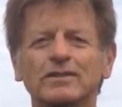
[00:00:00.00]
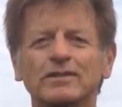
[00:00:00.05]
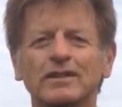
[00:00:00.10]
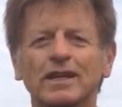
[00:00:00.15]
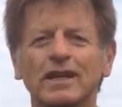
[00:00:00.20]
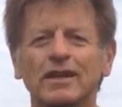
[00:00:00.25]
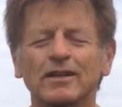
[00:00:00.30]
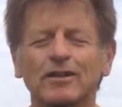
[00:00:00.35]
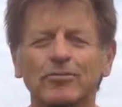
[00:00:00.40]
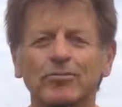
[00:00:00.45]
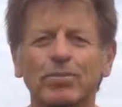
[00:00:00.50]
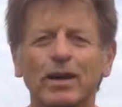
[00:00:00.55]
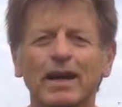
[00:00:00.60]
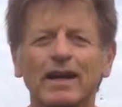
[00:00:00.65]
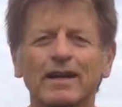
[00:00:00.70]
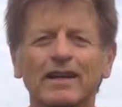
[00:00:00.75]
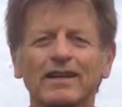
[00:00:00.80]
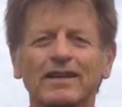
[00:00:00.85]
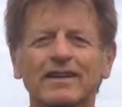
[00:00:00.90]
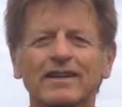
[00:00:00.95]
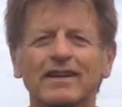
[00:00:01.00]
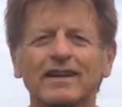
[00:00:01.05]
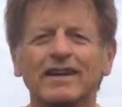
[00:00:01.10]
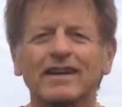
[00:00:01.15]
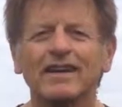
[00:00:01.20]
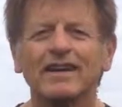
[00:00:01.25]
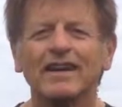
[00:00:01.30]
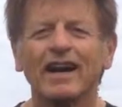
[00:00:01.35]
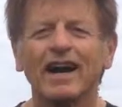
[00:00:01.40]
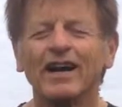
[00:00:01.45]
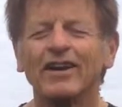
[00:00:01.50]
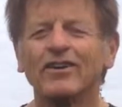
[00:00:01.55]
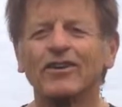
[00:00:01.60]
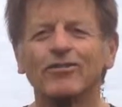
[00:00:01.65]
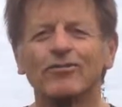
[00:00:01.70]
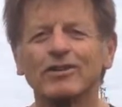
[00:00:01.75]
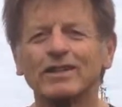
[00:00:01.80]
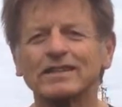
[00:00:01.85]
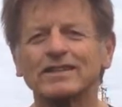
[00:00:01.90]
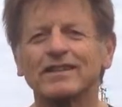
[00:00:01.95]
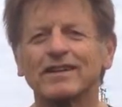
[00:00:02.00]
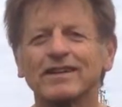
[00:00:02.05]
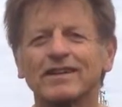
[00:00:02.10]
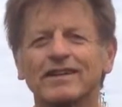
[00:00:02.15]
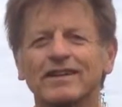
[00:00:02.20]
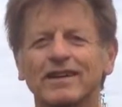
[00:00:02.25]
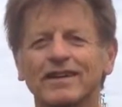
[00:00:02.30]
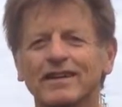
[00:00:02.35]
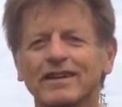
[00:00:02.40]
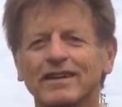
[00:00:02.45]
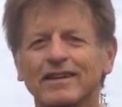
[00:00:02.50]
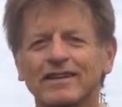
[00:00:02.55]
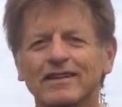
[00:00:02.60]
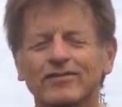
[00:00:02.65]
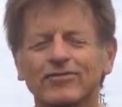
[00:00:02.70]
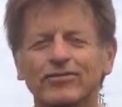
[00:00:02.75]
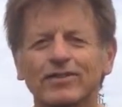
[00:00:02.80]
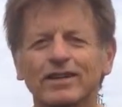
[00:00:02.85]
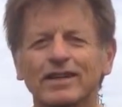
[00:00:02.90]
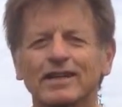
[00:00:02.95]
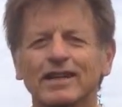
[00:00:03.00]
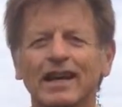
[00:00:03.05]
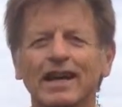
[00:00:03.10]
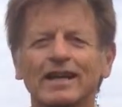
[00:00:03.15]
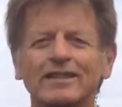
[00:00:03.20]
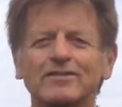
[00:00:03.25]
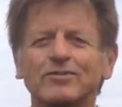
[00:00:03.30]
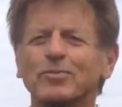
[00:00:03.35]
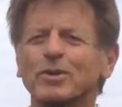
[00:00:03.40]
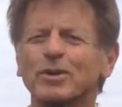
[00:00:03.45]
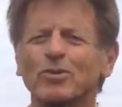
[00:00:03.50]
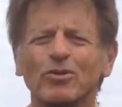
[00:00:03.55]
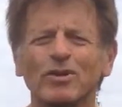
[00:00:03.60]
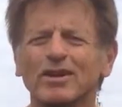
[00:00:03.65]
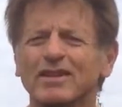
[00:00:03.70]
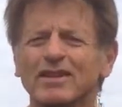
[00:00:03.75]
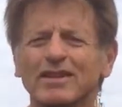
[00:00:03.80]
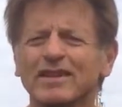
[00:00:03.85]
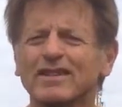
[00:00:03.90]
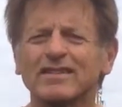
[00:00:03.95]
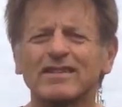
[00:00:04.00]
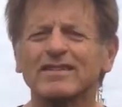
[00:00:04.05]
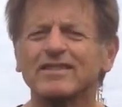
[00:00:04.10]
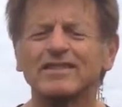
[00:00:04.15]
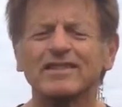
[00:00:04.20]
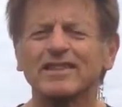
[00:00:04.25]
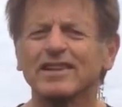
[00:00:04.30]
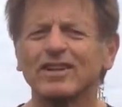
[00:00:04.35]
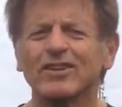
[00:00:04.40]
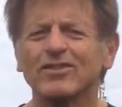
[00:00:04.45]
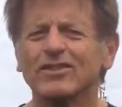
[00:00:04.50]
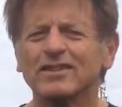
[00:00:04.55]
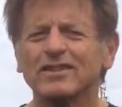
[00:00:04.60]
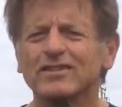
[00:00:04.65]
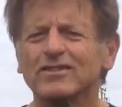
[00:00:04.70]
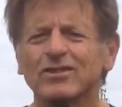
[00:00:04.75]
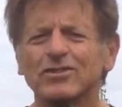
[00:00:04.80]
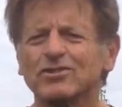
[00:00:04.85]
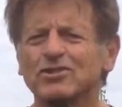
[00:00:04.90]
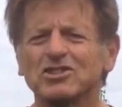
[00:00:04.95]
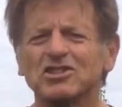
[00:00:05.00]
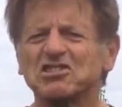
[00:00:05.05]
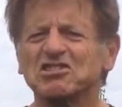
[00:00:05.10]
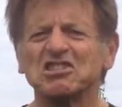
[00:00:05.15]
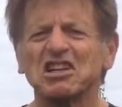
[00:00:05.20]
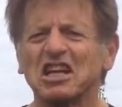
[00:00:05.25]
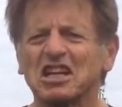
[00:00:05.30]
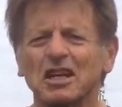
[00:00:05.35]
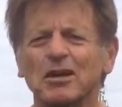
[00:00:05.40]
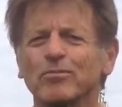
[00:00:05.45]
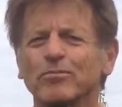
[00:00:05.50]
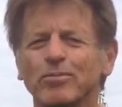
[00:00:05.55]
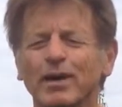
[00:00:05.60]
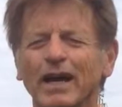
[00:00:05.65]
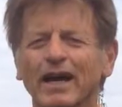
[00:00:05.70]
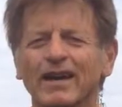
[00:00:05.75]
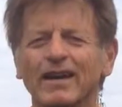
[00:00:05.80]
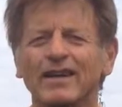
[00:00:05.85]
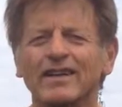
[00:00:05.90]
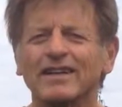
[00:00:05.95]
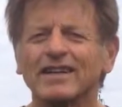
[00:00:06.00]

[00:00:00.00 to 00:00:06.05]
stand-up paddling. I know recently I had a friend ask me, well, you know, don't you just stand up and paddle?